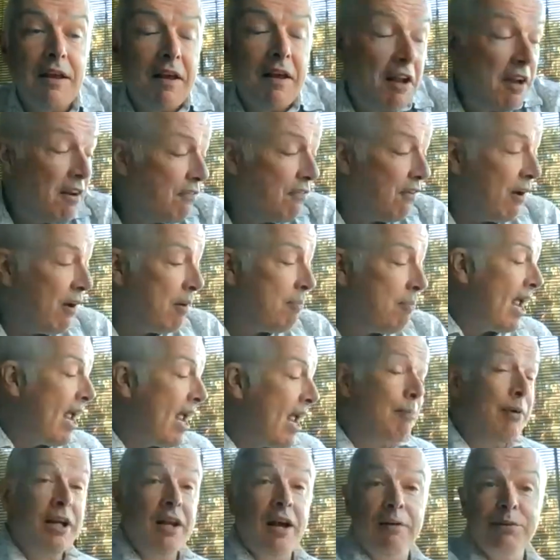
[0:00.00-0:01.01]
And if I may,
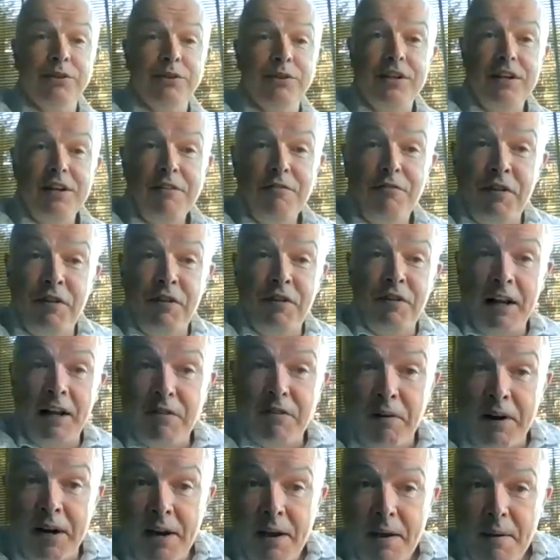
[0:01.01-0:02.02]
I mean, I was feeling
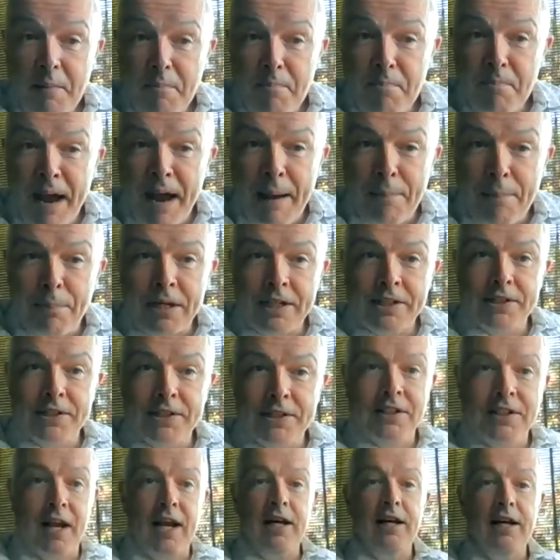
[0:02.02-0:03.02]
very mappy
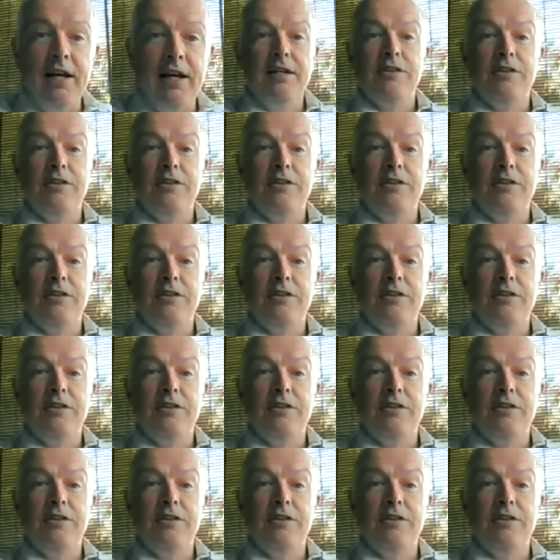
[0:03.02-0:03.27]
today.